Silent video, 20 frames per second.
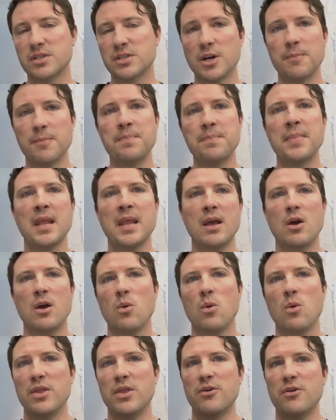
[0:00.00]
So
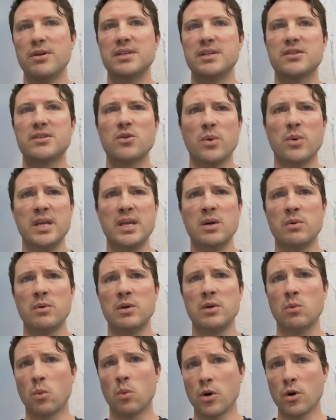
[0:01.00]
whether it's the way that
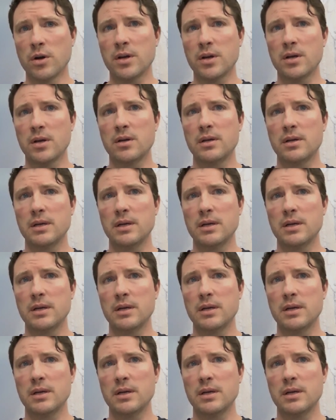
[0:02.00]
we work